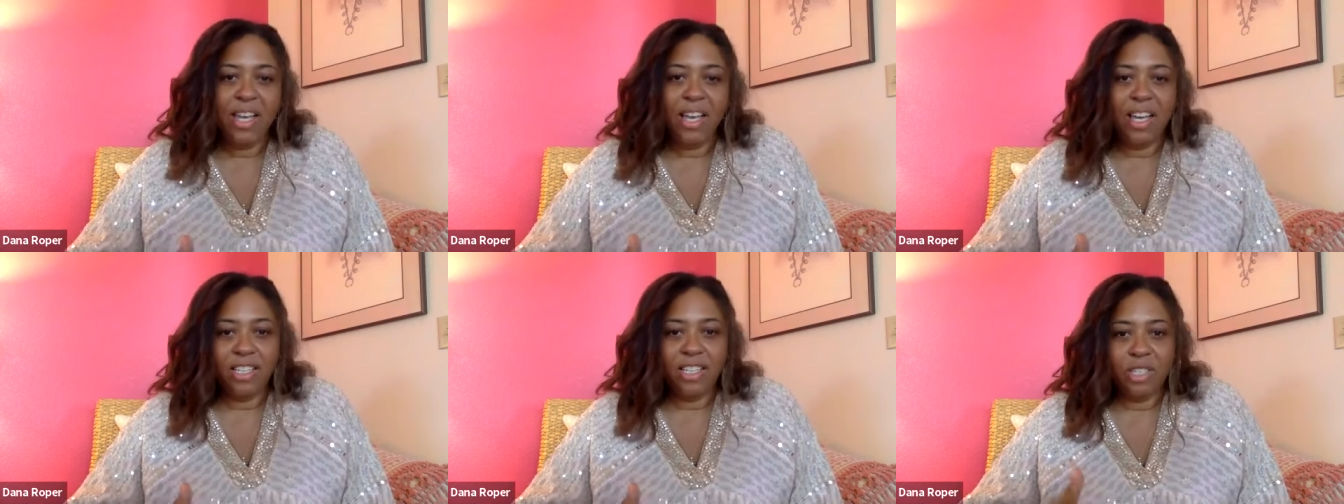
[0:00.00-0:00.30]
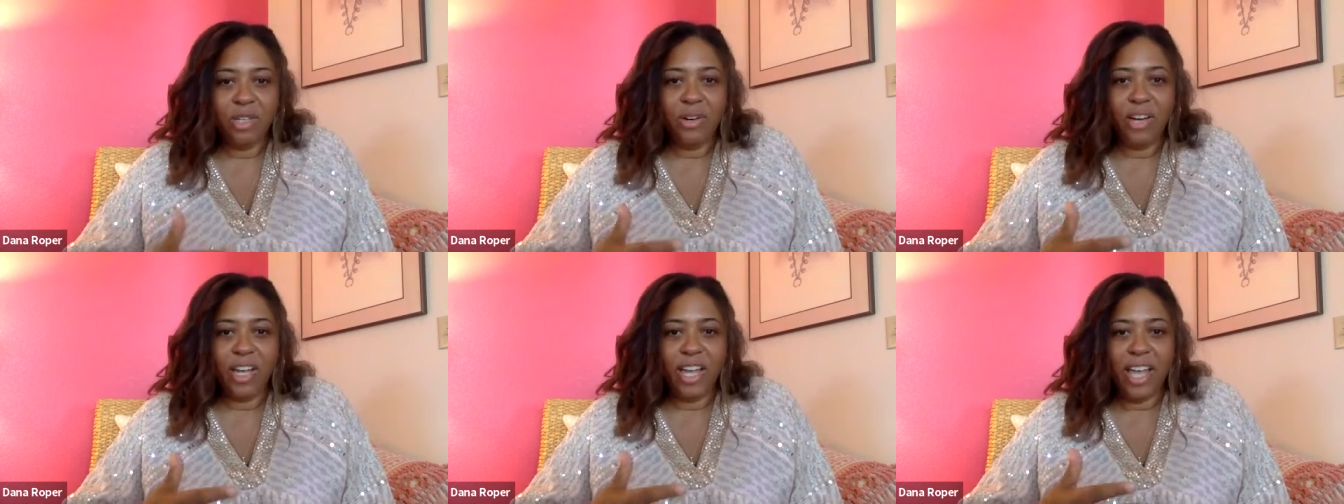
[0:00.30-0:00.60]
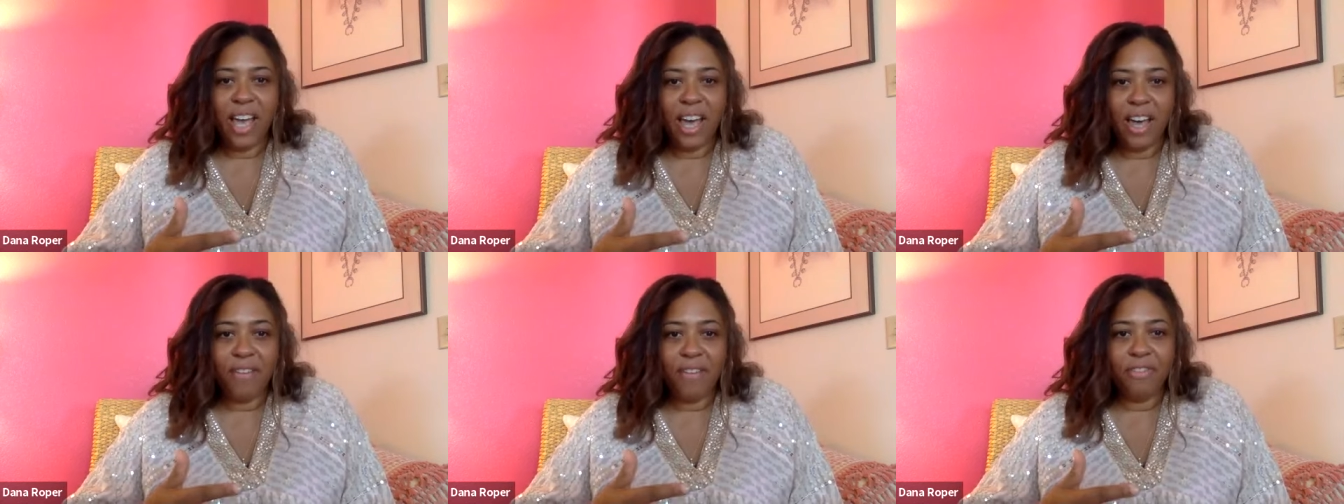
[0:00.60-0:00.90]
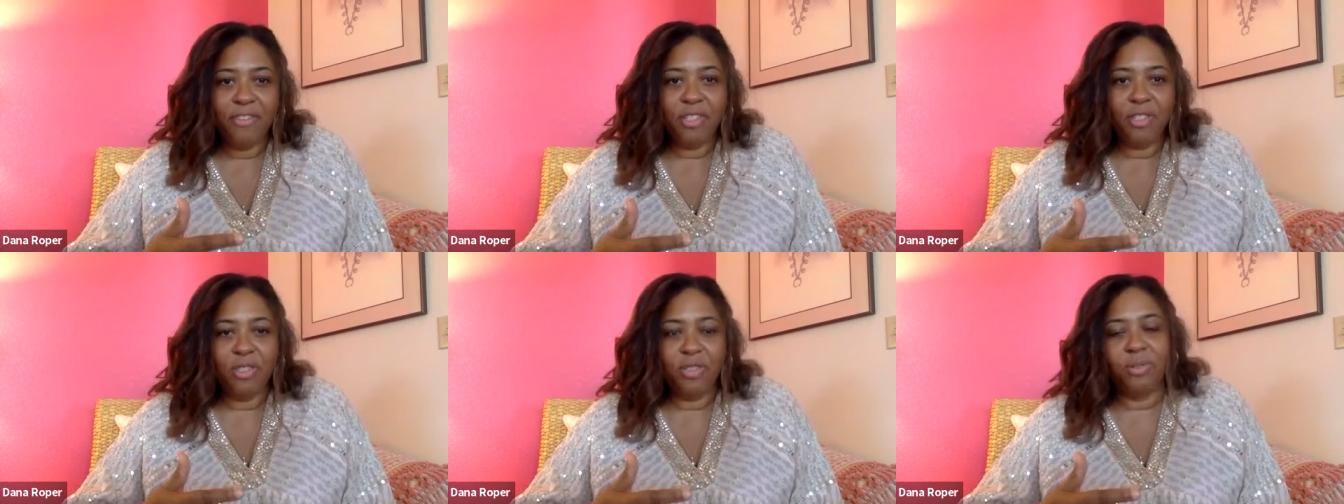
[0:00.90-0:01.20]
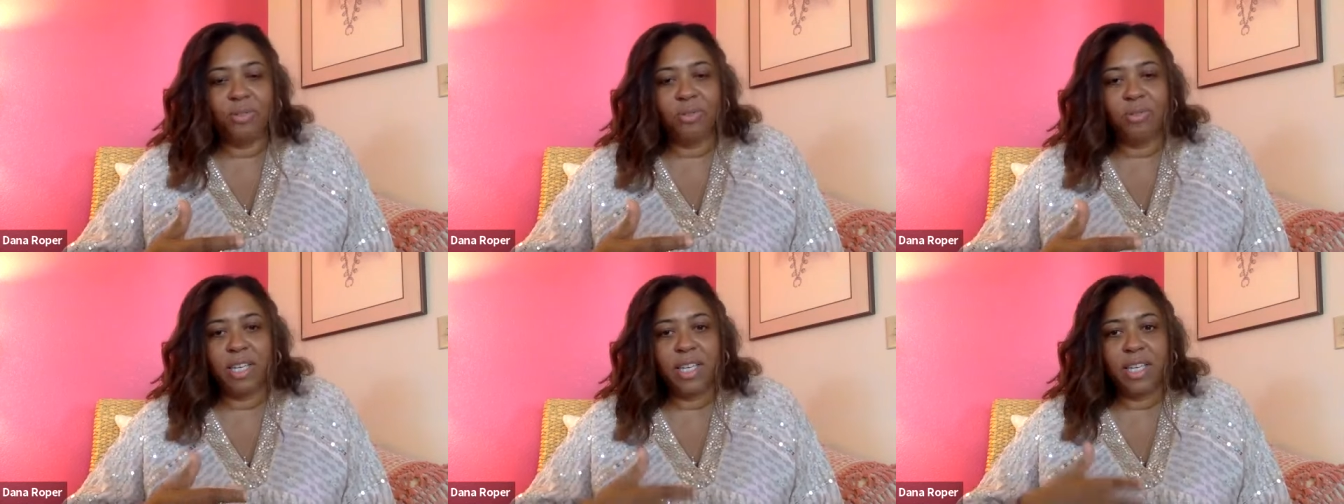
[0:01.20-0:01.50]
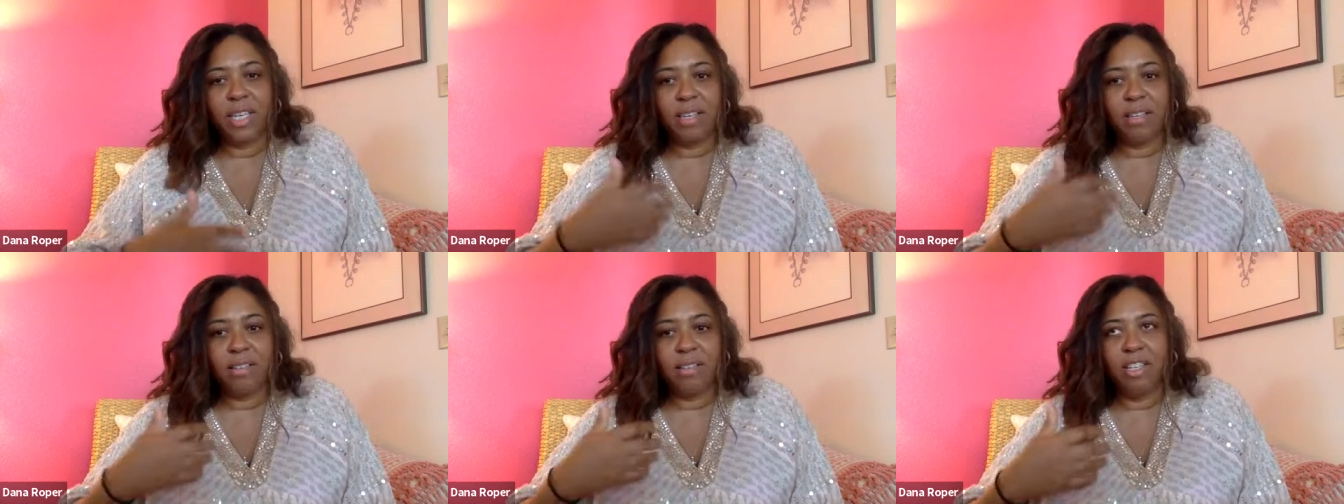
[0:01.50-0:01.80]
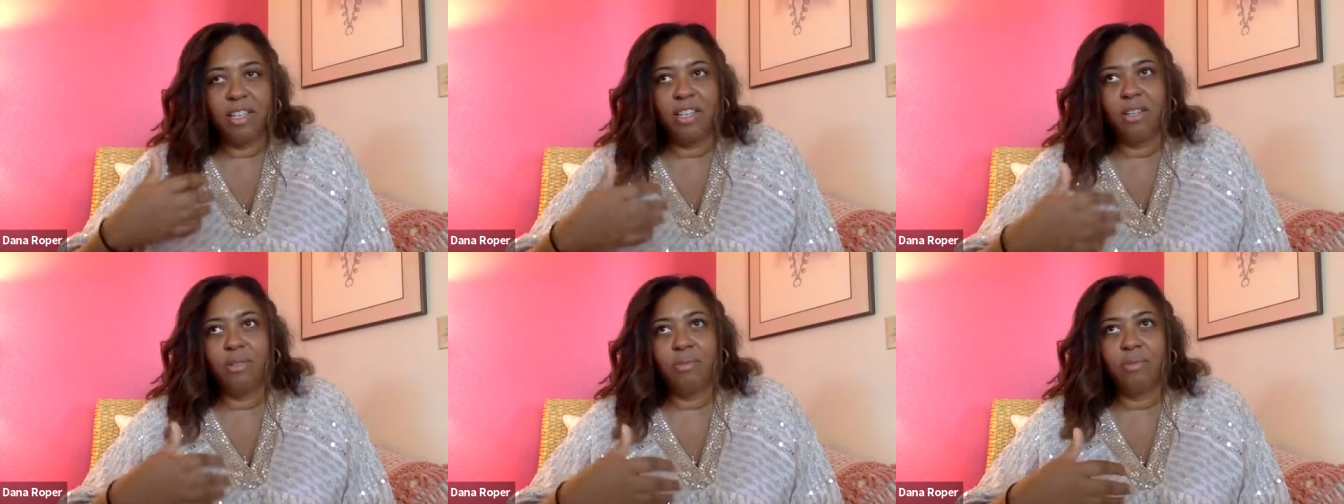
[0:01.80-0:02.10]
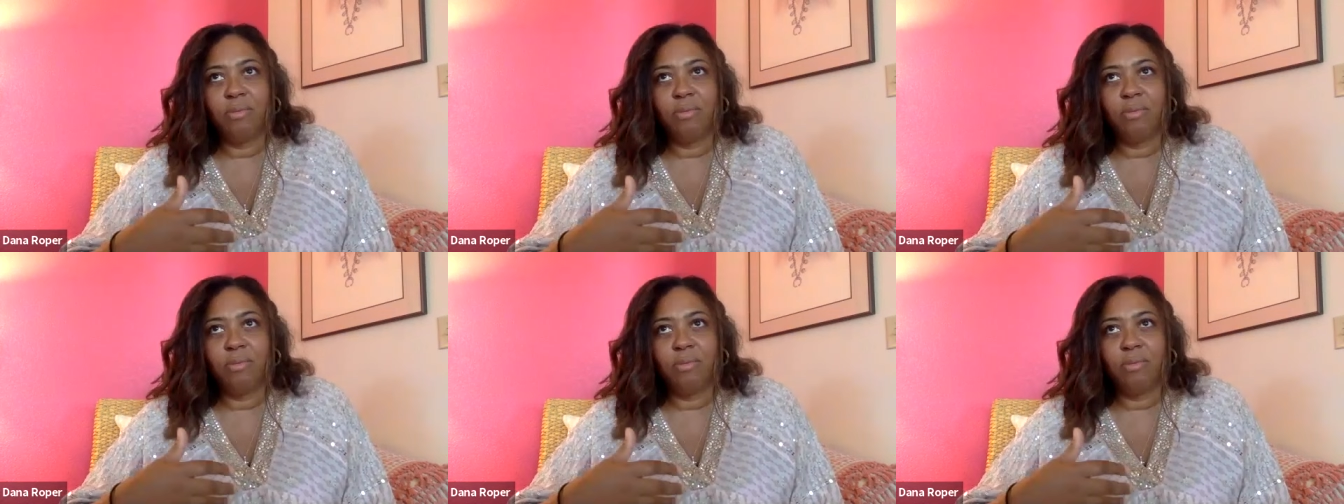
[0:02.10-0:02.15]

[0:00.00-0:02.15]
And so I have to, you know,